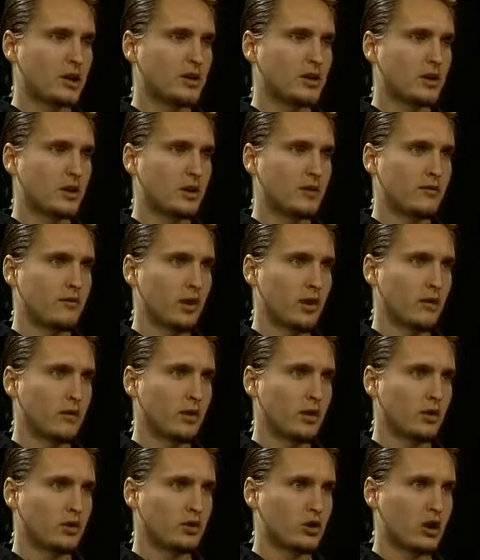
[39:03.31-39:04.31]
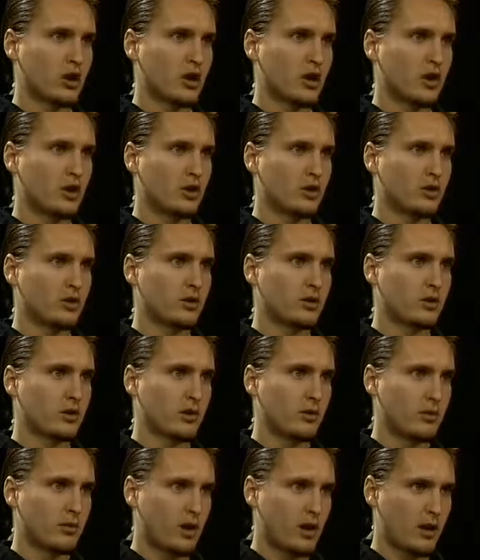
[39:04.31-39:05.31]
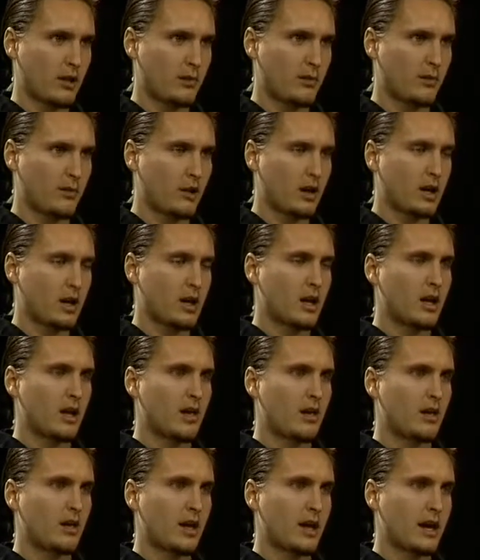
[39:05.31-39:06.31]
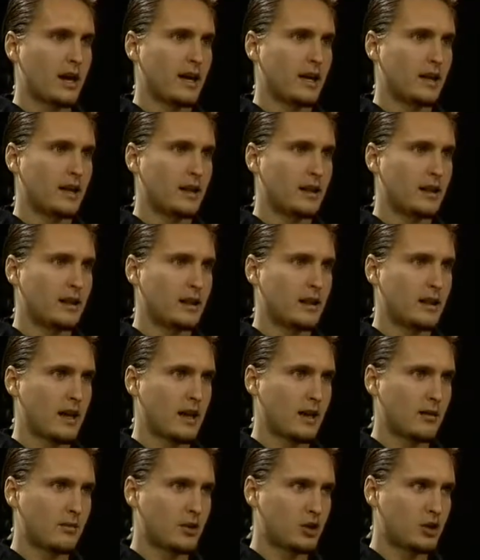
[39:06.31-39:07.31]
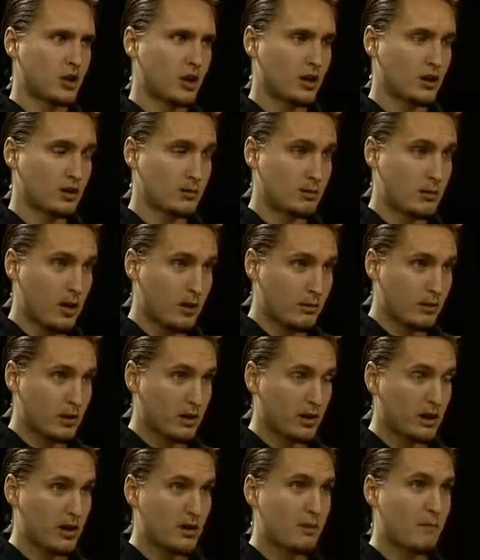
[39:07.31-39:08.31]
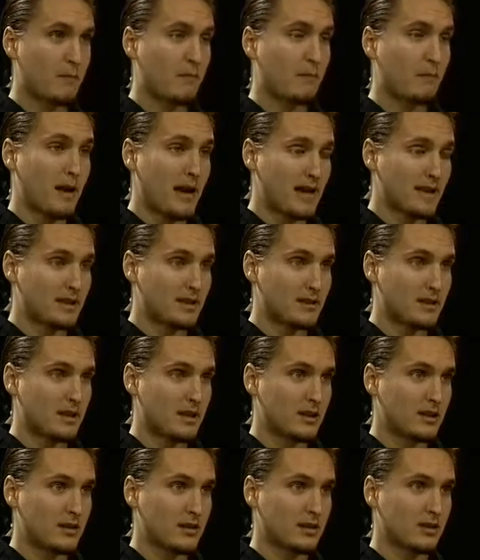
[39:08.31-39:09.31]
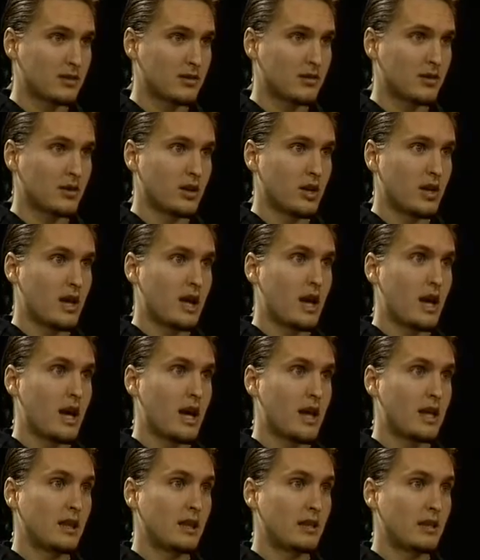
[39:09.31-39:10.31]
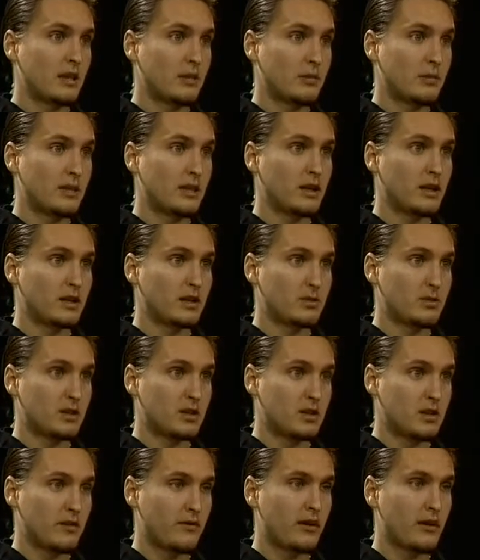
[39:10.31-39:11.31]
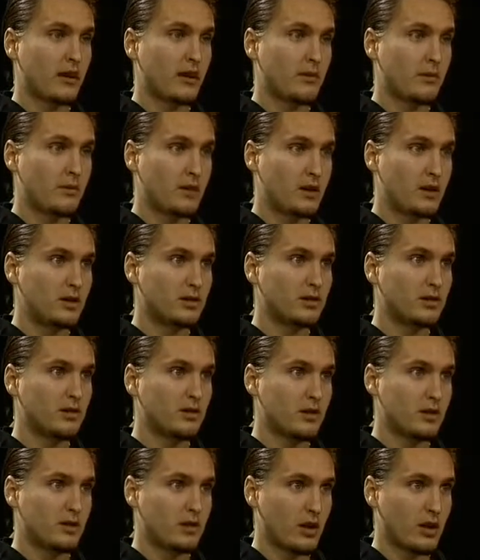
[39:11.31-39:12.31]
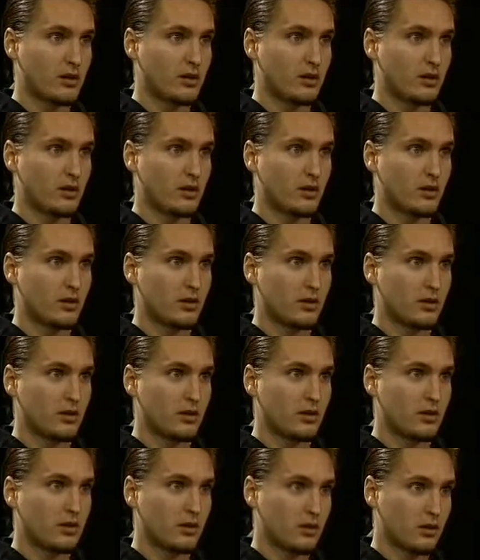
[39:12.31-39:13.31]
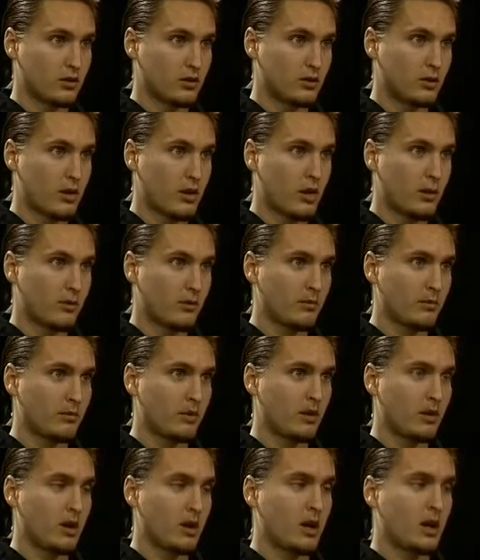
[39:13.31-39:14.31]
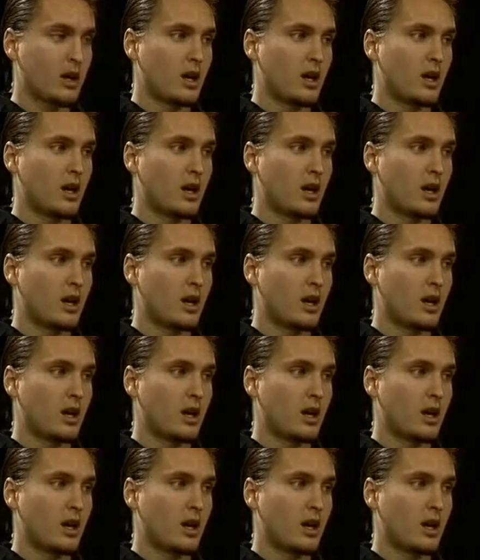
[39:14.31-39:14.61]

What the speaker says: there is an environmental challenge, a problem, that can be challenged publicly by citizens, and that there be a specific means of addressing those problems.